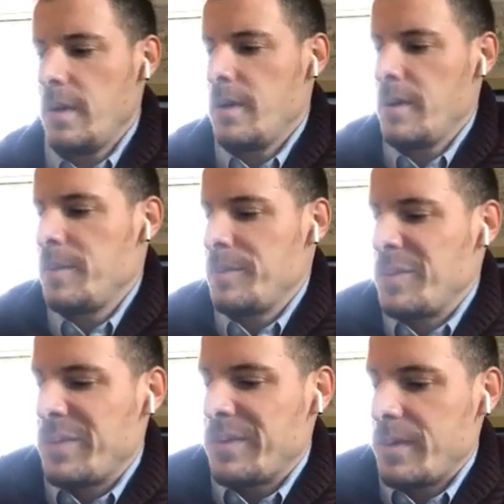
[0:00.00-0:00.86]

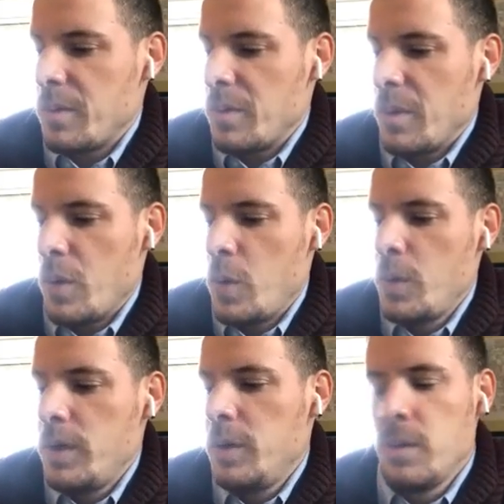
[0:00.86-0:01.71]

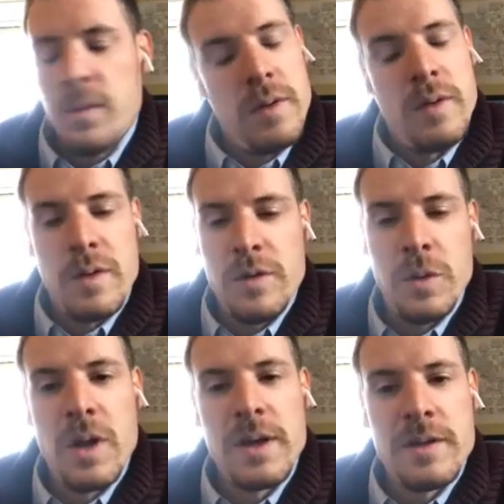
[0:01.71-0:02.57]
who do
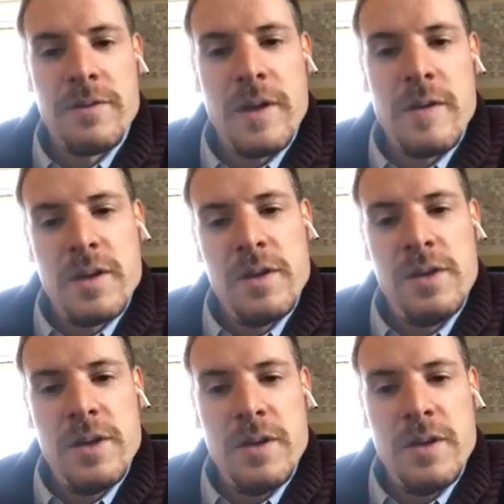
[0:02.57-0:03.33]
you like the favorite this